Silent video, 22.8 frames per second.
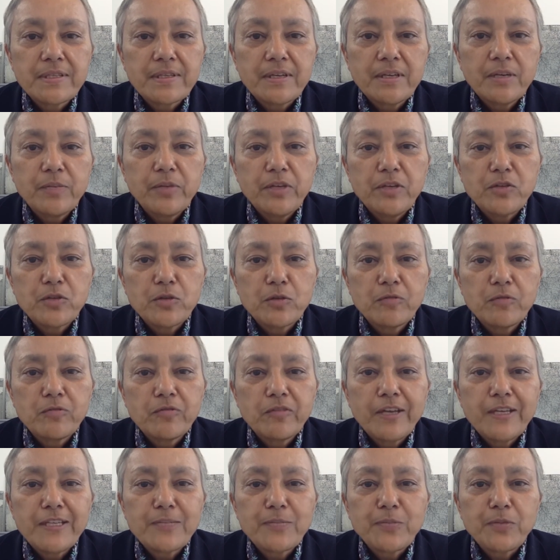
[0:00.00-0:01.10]
abused on
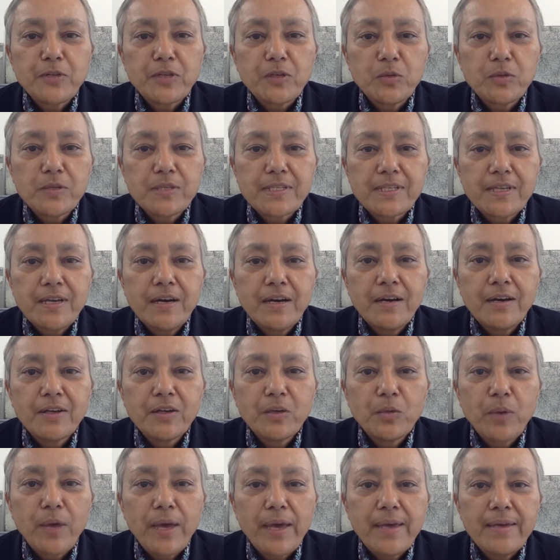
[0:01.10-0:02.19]
Facebook was to hide
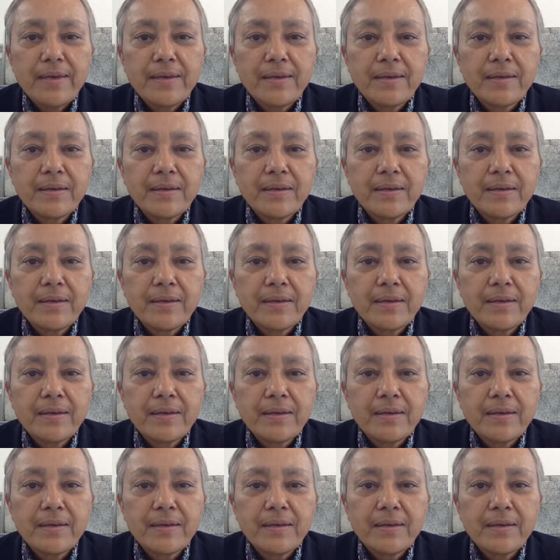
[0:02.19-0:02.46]
away,